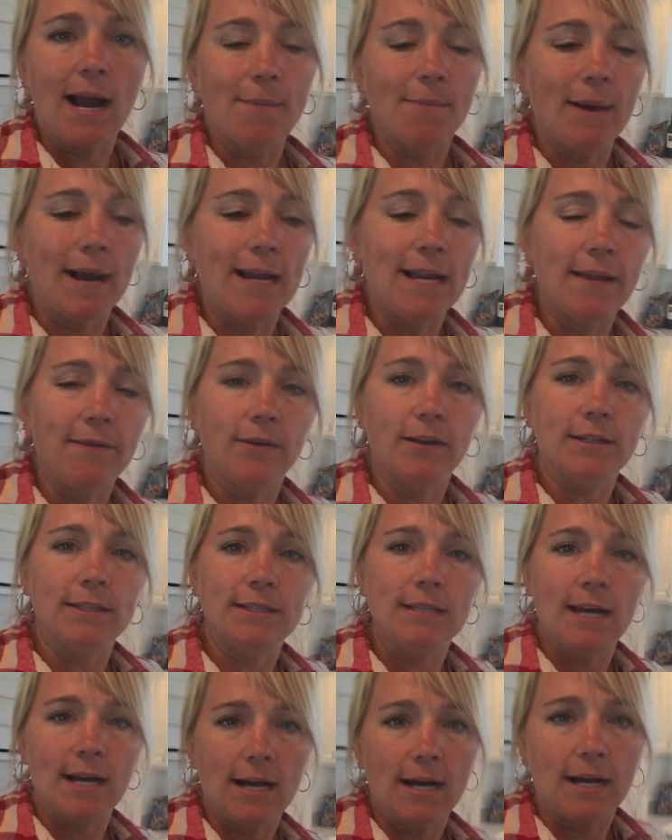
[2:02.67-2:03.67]
I might even
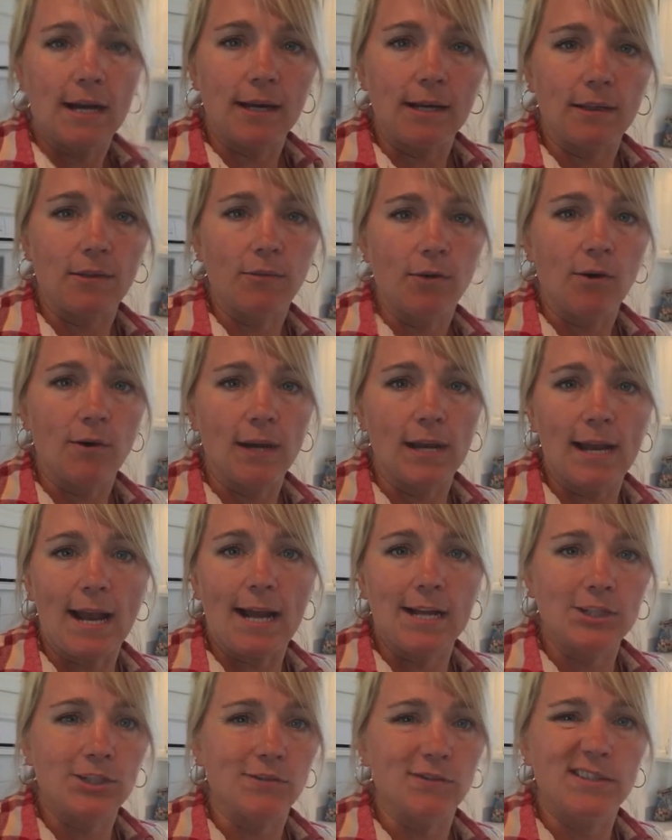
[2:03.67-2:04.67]
throw in a
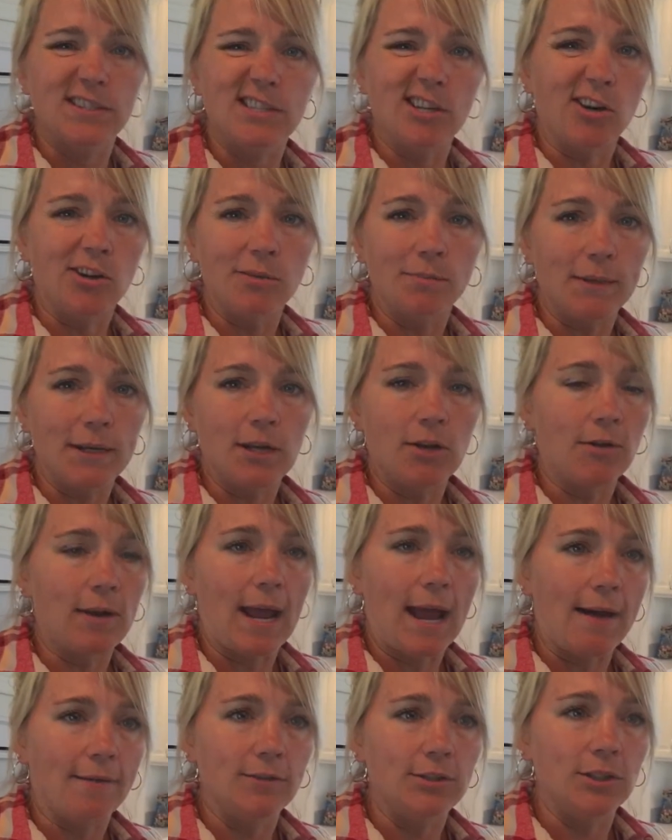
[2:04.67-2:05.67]
dash of salt, but you don't
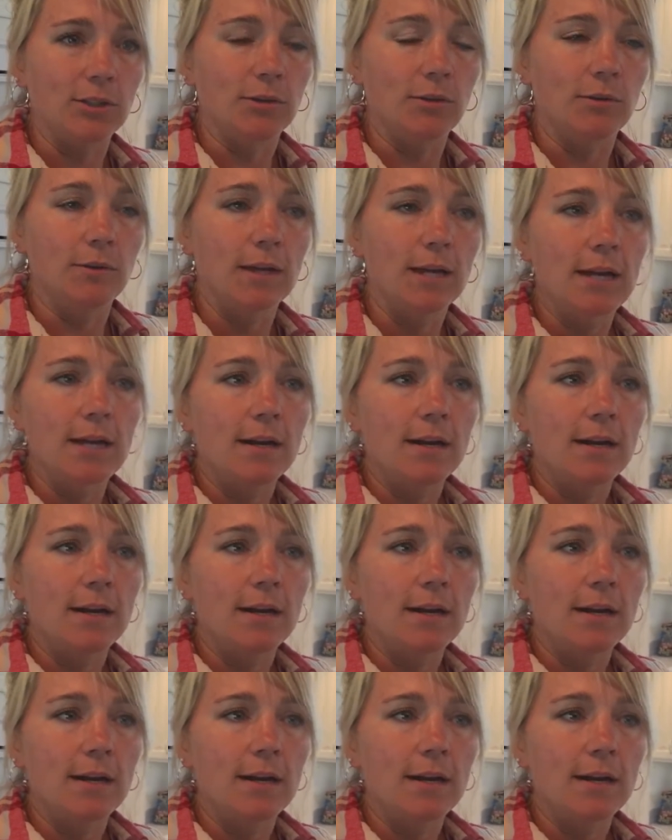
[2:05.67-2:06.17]
have to.